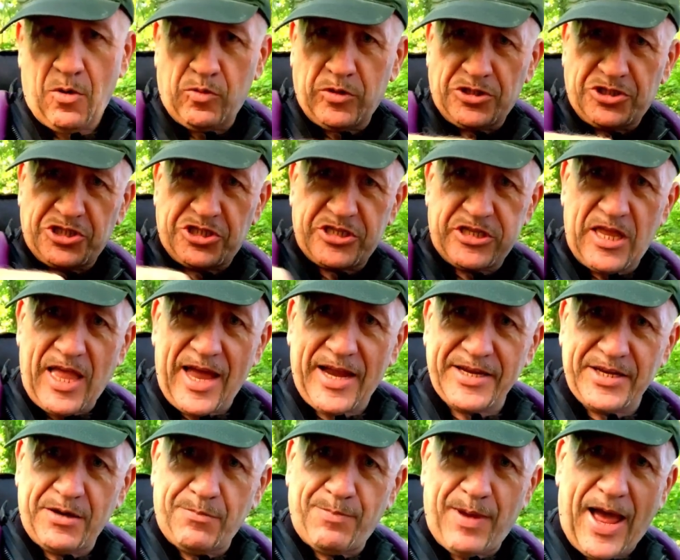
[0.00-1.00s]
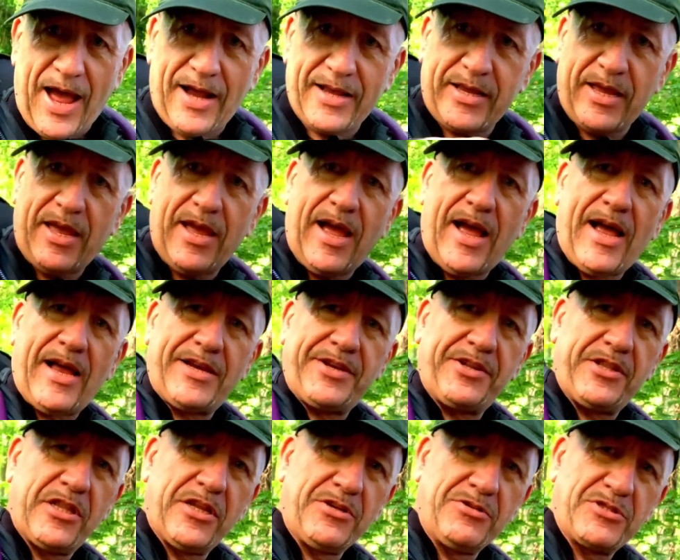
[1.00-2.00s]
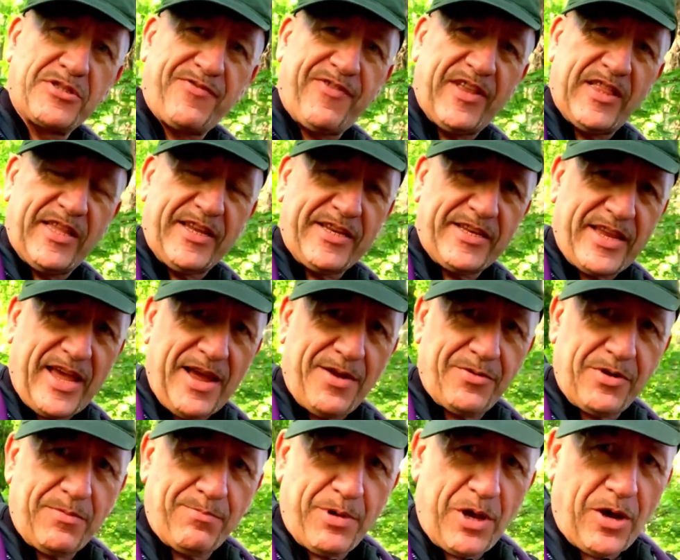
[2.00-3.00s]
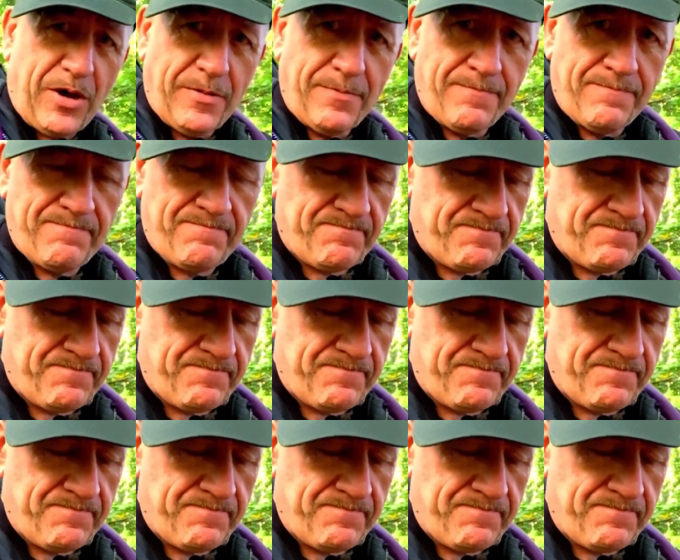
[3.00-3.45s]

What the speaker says: will just line the pack and loose fill it down the bottom.